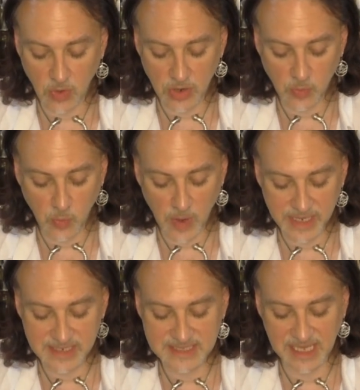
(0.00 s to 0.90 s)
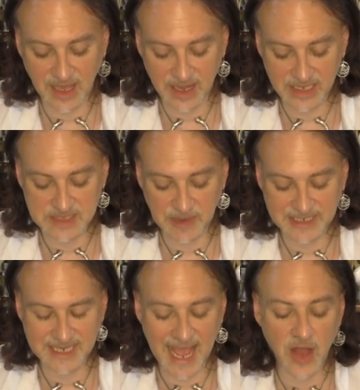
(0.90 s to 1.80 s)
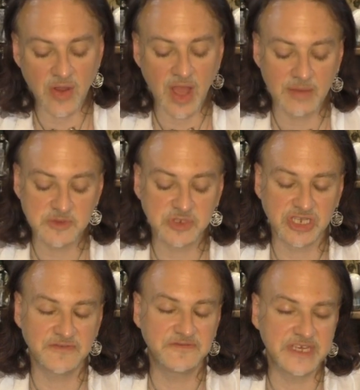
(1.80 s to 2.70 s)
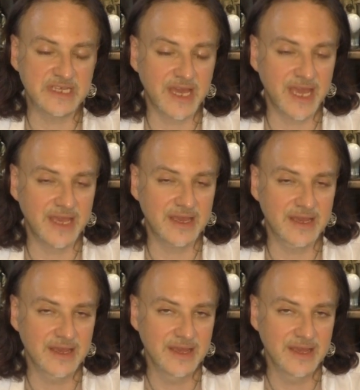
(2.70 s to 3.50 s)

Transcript: or witnessing unexpected outcomes, which I feel like